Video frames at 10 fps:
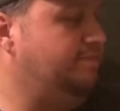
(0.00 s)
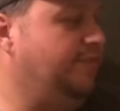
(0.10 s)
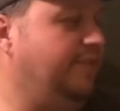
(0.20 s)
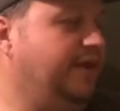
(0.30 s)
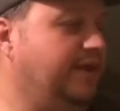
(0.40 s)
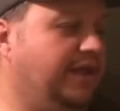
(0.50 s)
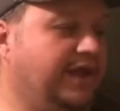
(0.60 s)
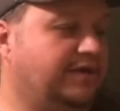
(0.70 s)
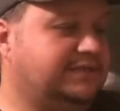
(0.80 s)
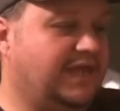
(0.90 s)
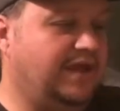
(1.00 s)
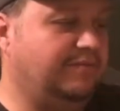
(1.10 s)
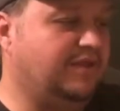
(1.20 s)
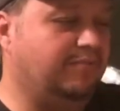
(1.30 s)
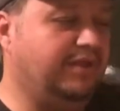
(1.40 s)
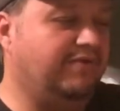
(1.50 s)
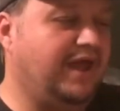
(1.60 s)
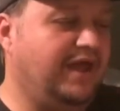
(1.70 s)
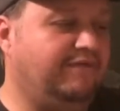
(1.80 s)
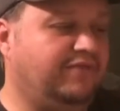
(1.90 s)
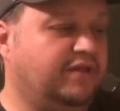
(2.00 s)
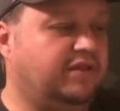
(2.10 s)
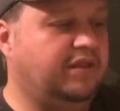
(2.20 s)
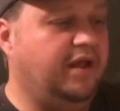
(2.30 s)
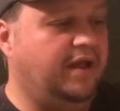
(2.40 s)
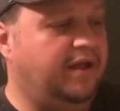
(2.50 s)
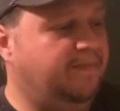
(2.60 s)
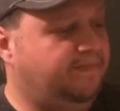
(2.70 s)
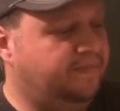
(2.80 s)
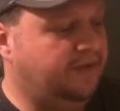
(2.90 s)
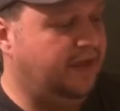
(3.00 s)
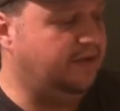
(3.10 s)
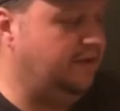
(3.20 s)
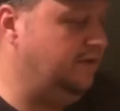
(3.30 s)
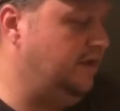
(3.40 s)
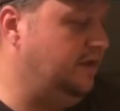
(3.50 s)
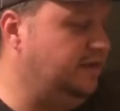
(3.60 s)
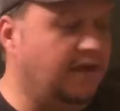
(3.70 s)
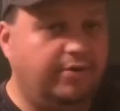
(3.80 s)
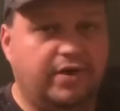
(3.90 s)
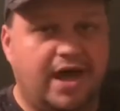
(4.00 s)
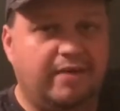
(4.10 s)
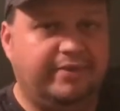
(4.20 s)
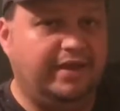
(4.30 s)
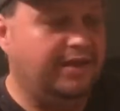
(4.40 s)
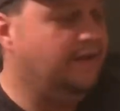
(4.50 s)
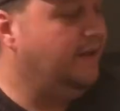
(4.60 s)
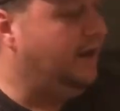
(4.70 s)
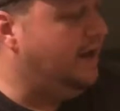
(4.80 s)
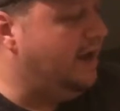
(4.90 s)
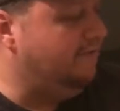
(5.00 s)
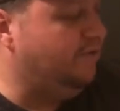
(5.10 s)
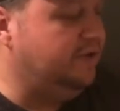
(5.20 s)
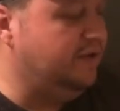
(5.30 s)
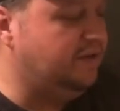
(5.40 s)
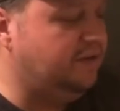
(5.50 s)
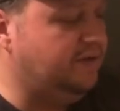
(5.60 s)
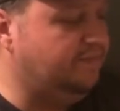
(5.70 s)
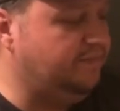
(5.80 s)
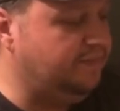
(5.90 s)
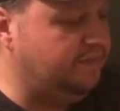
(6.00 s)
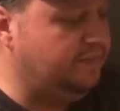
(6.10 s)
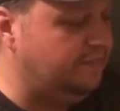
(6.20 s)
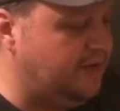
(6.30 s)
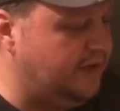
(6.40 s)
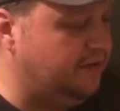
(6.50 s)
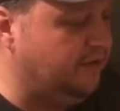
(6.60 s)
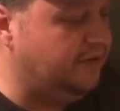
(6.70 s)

Maybe at a later time, because I believe I have this as a double copy, and I have one that's not so